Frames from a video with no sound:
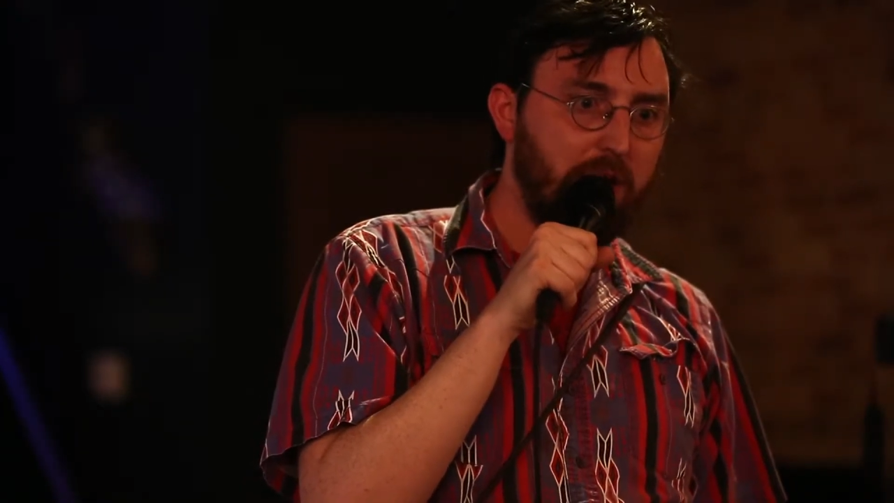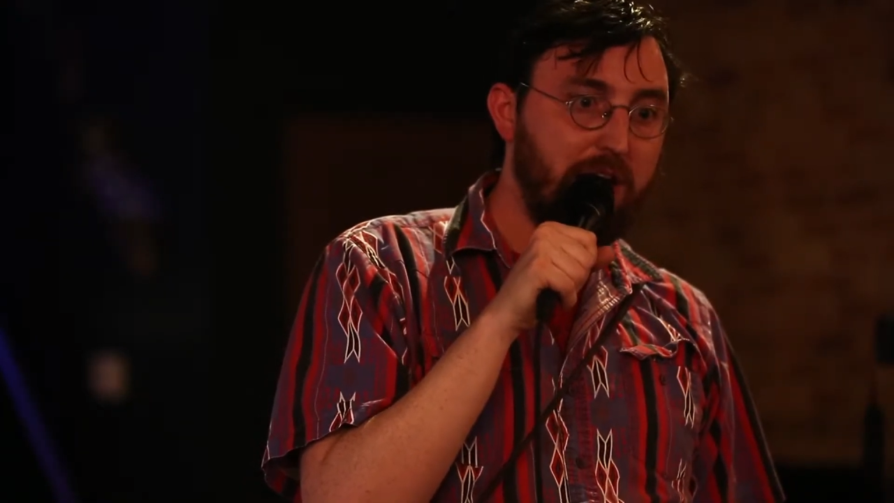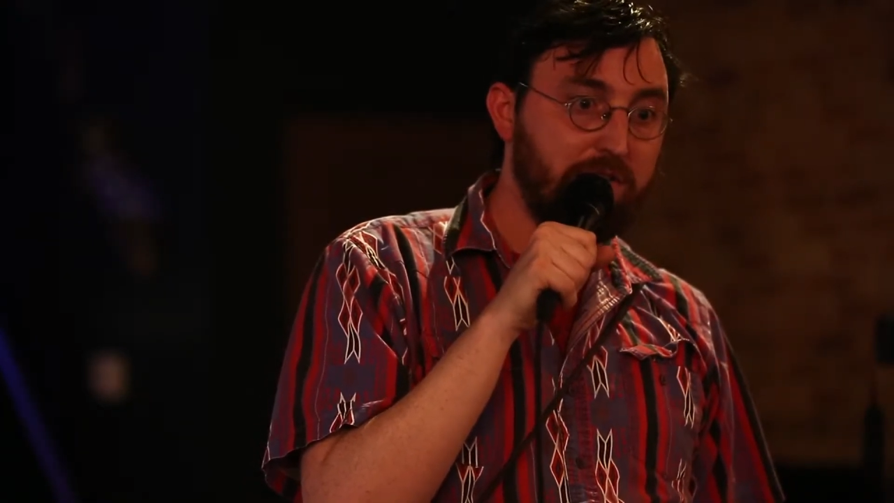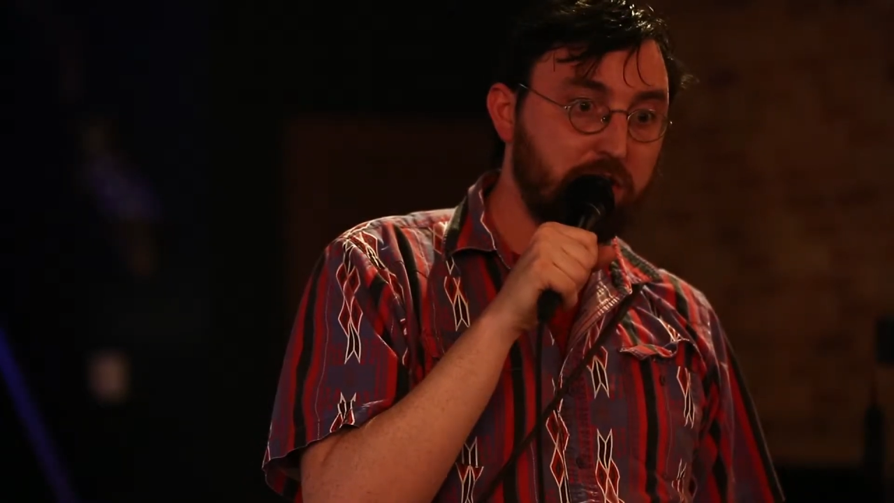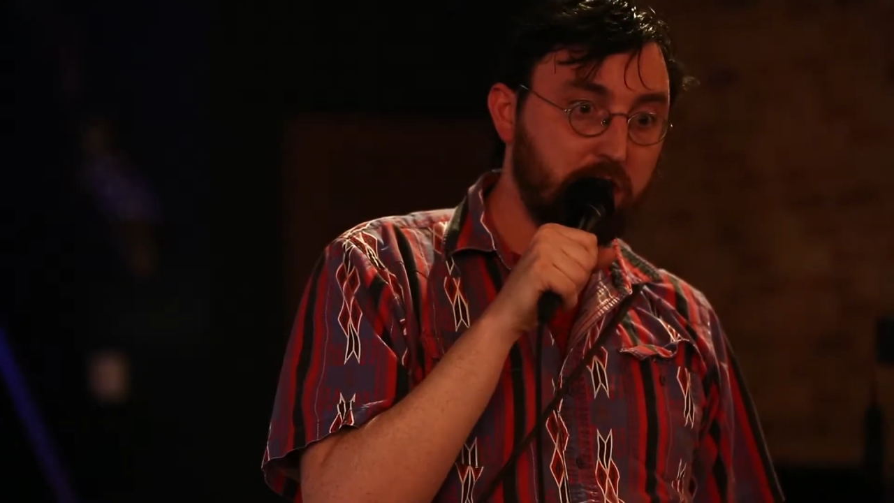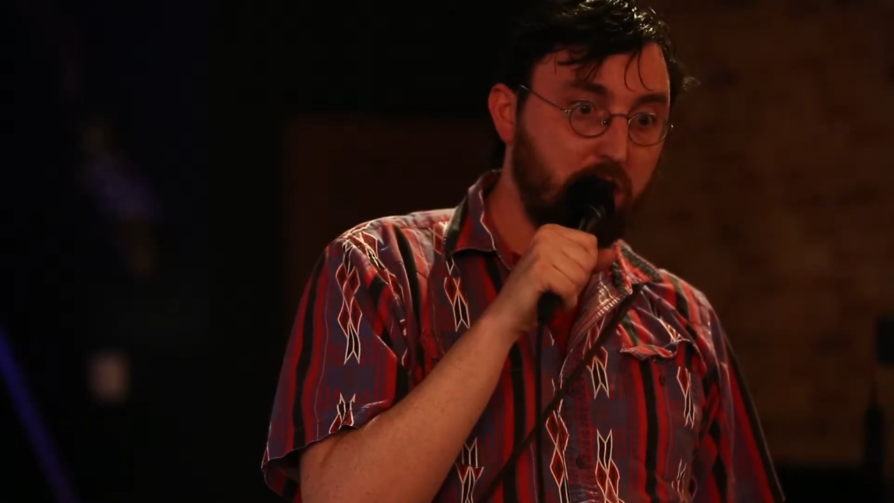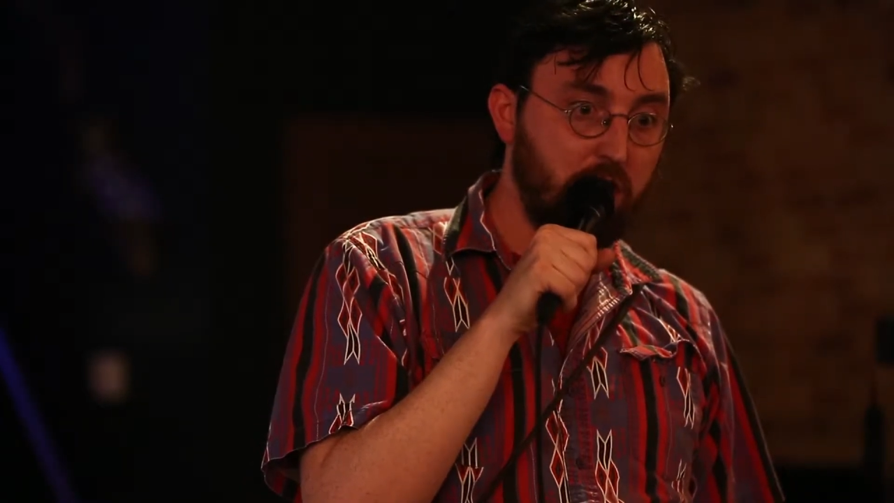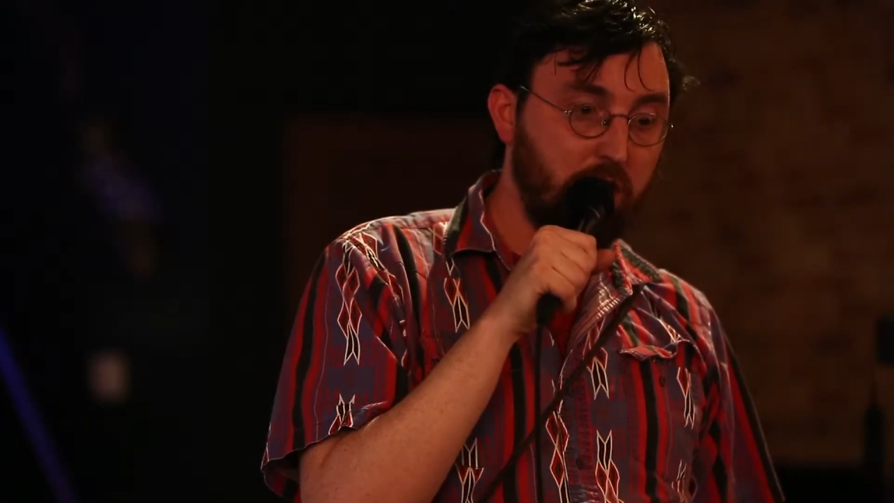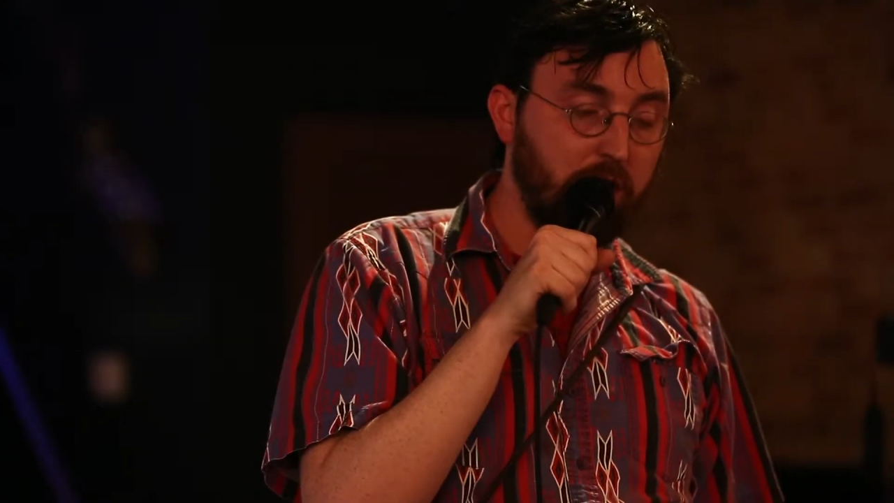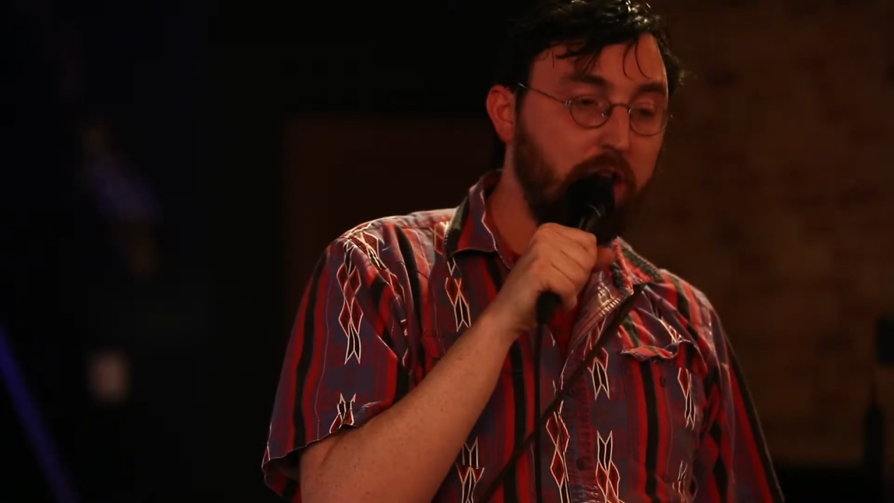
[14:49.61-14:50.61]
we have a
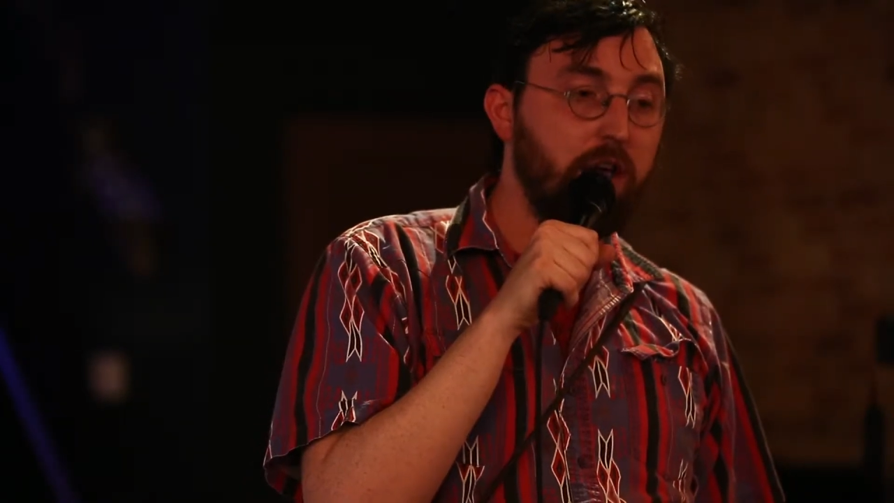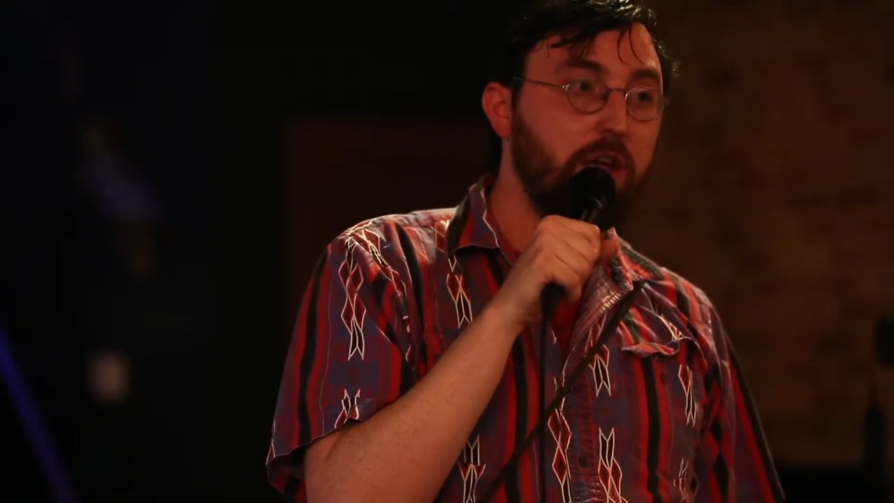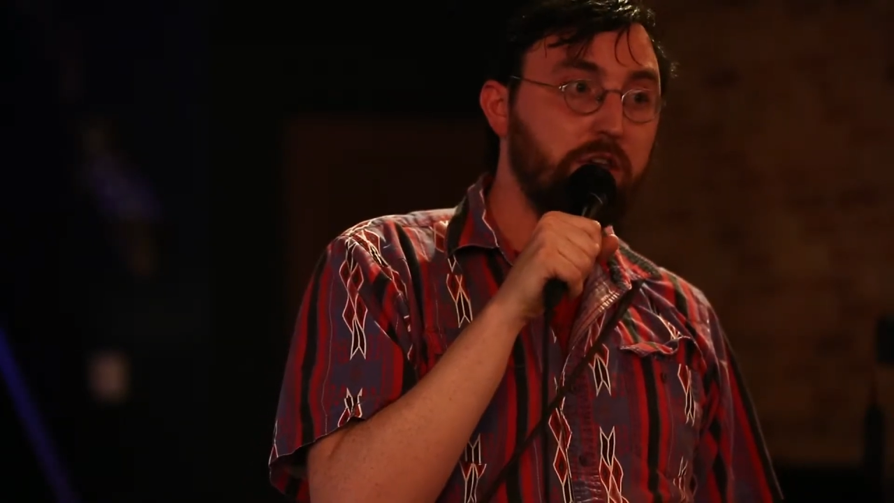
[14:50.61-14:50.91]
dog.